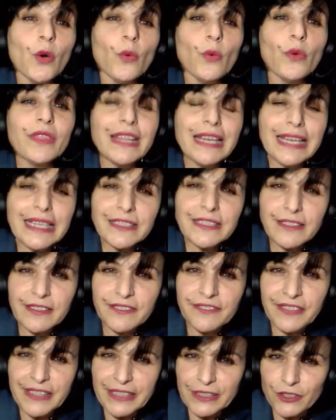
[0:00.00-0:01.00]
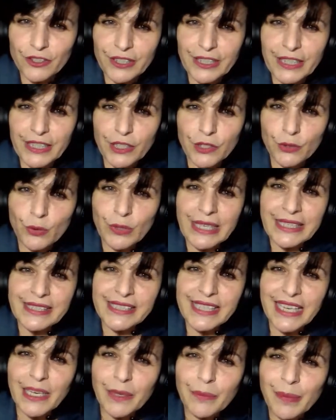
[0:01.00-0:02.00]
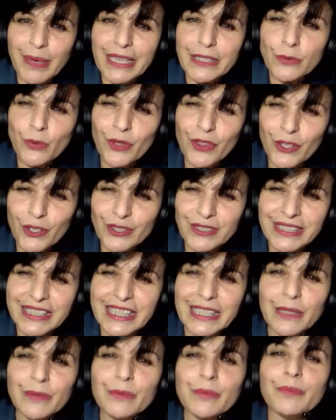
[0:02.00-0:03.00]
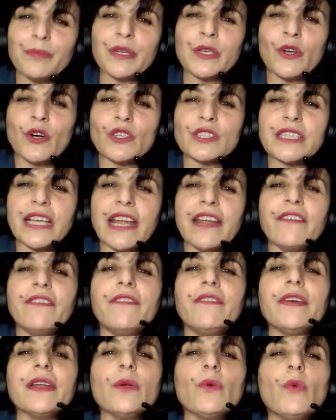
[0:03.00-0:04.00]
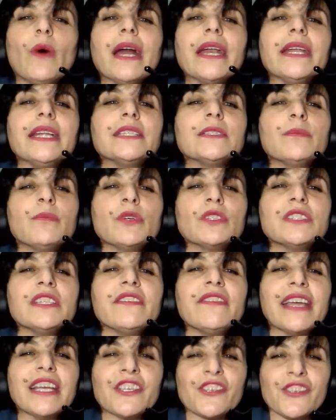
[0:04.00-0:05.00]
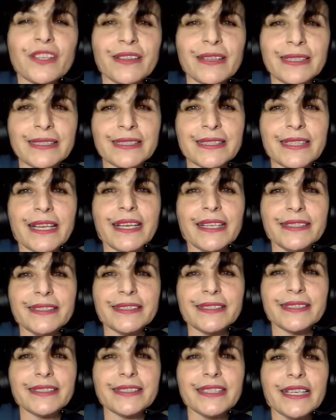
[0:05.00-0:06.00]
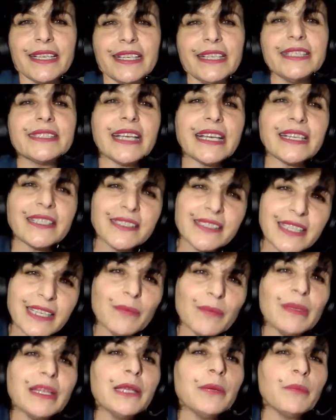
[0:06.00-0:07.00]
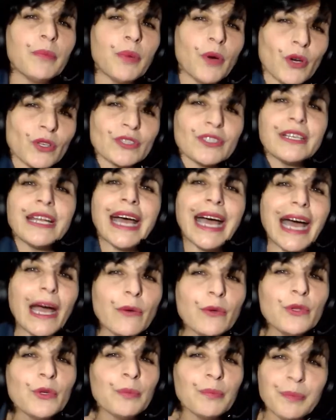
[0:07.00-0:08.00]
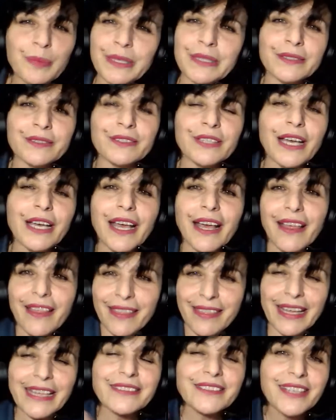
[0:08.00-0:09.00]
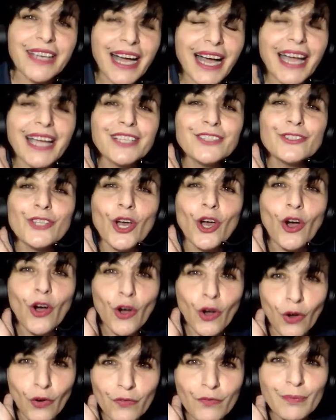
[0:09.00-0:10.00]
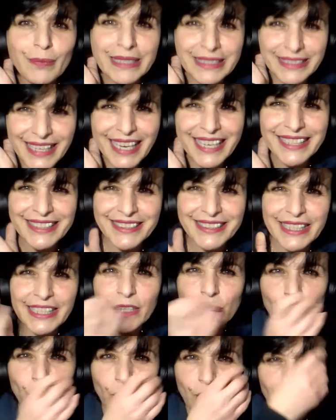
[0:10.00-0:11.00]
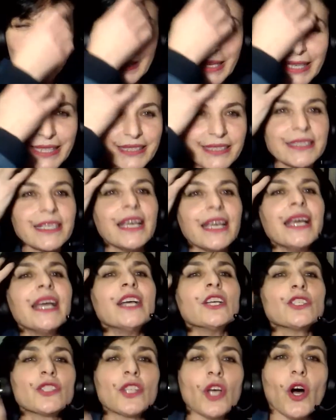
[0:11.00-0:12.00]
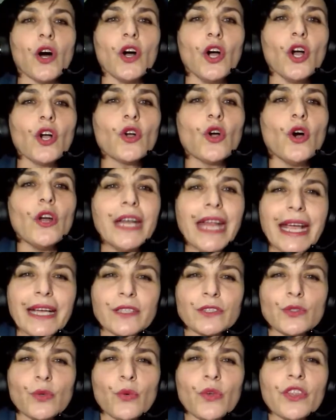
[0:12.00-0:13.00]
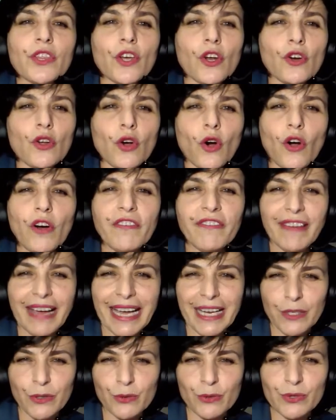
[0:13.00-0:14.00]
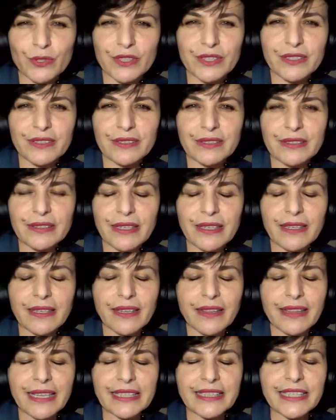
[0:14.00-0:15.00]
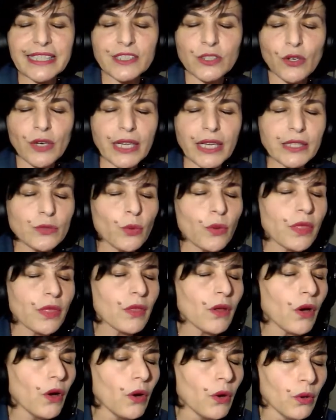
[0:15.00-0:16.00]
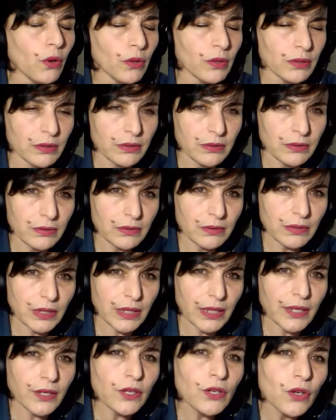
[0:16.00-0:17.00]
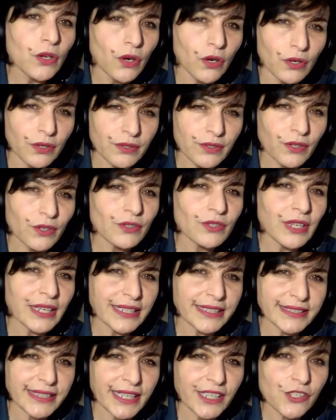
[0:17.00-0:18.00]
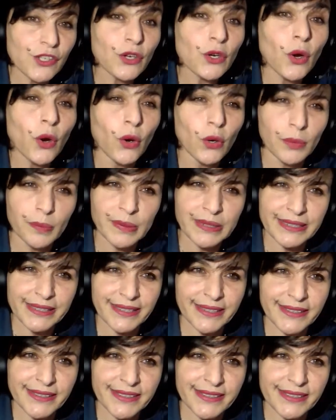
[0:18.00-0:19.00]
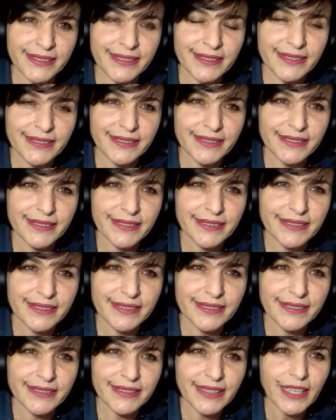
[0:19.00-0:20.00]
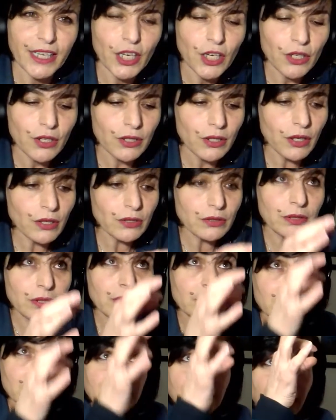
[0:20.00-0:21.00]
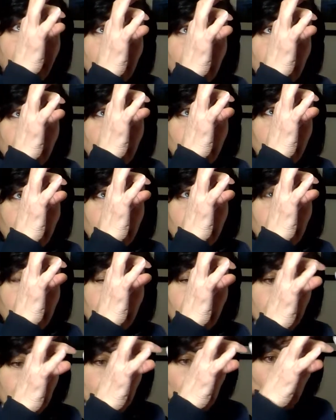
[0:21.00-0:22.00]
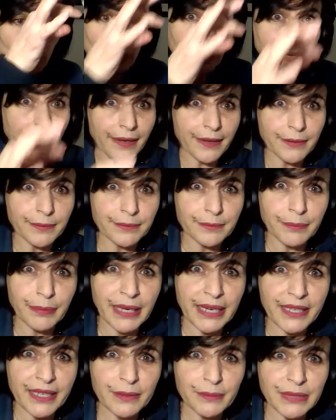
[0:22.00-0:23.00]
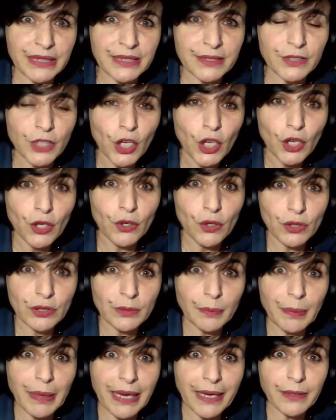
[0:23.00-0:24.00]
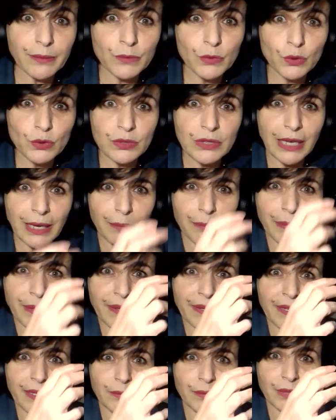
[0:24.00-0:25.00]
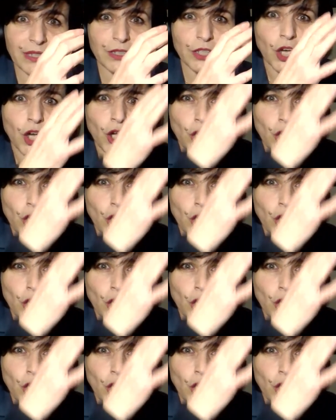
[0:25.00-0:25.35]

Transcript: With a little victory, you can celebrate with your team because everyone needs motivation these days. It's extremely important how you build that kind of mentality in workplace. So connect with your core values that resonate with all in your organization or business. Not the top to bottom pyramid, not bottom to top pyramid.